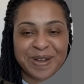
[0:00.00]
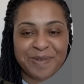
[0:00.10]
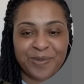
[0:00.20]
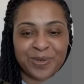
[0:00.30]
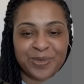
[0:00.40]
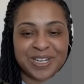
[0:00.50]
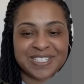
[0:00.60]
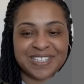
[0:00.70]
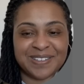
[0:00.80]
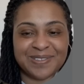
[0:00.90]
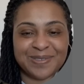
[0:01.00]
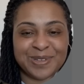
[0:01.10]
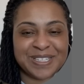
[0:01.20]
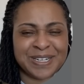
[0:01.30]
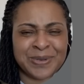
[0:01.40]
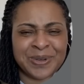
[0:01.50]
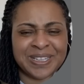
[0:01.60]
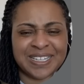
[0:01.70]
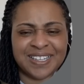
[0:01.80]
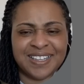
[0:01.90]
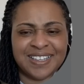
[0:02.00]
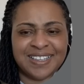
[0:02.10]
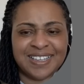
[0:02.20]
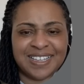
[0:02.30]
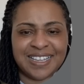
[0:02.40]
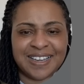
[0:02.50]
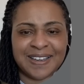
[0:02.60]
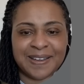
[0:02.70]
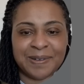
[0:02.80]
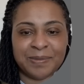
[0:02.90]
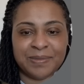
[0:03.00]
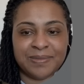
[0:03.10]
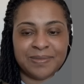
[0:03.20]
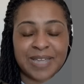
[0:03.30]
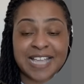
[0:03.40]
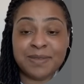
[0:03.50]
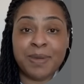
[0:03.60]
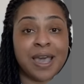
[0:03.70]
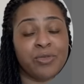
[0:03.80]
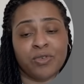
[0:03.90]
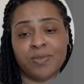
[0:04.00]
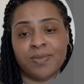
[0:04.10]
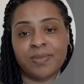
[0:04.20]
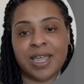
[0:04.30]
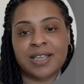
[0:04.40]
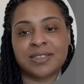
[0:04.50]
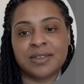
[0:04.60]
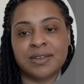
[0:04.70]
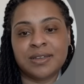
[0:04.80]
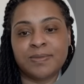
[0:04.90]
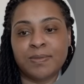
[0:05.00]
What's the deal with it? It has a bathroom. It has a